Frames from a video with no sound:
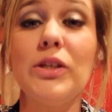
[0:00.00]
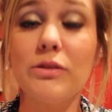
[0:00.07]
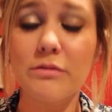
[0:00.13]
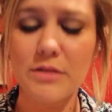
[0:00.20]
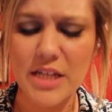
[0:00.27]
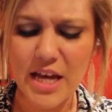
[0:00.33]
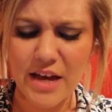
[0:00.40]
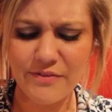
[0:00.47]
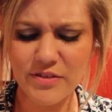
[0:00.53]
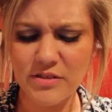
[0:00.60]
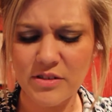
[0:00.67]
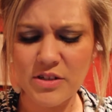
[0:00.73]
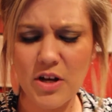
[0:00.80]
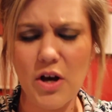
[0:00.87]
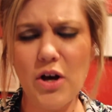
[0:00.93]
You'll never
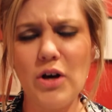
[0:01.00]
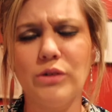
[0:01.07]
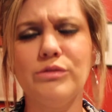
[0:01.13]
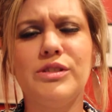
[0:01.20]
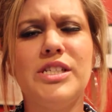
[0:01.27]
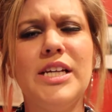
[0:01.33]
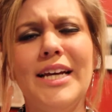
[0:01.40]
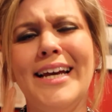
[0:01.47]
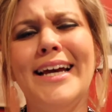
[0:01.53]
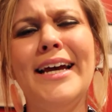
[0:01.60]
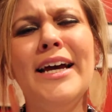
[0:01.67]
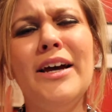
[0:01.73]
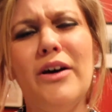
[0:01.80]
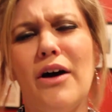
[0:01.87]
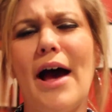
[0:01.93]
know,
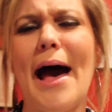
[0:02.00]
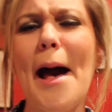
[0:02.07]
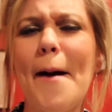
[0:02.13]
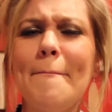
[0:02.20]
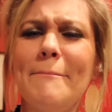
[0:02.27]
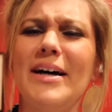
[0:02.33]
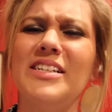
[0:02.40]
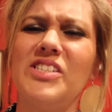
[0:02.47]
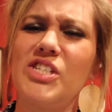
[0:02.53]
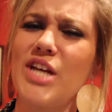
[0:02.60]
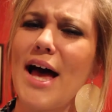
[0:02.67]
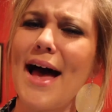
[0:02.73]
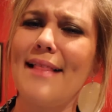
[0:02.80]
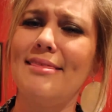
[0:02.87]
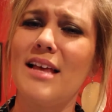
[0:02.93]
dear, how much
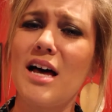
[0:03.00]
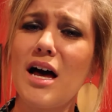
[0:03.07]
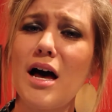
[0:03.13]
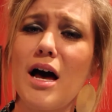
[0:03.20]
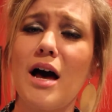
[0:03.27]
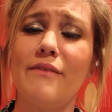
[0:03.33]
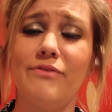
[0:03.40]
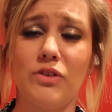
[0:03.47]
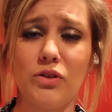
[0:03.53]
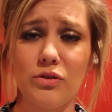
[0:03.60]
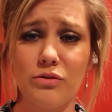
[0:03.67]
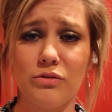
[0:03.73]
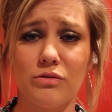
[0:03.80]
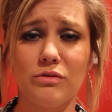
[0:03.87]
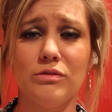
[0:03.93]
I love
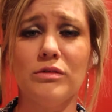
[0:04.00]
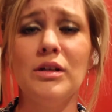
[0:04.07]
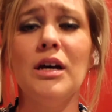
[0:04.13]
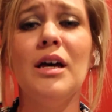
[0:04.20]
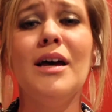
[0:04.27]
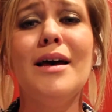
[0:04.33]
you.